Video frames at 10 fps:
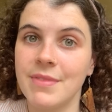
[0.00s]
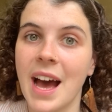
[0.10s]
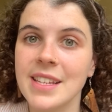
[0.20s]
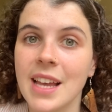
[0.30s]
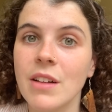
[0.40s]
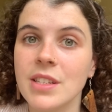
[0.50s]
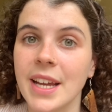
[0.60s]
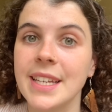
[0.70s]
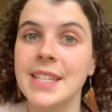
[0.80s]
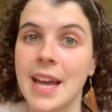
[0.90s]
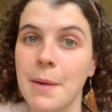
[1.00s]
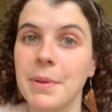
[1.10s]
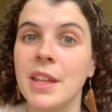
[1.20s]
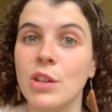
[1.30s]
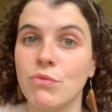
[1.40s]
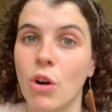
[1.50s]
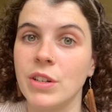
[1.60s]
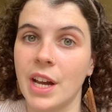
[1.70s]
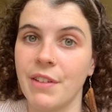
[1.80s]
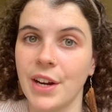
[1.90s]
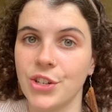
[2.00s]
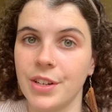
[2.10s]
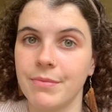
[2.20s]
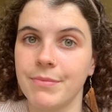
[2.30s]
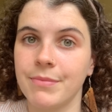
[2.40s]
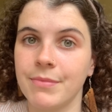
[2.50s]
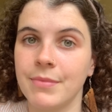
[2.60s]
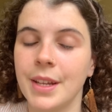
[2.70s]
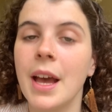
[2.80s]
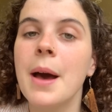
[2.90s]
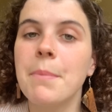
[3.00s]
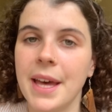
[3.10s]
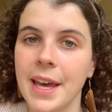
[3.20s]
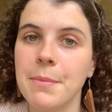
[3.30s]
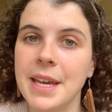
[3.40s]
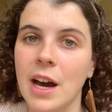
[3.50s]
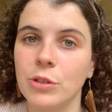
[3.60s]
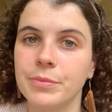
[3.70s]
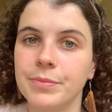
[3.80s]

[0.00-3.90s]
That sounds like a step in the wrong direction. But hear me out.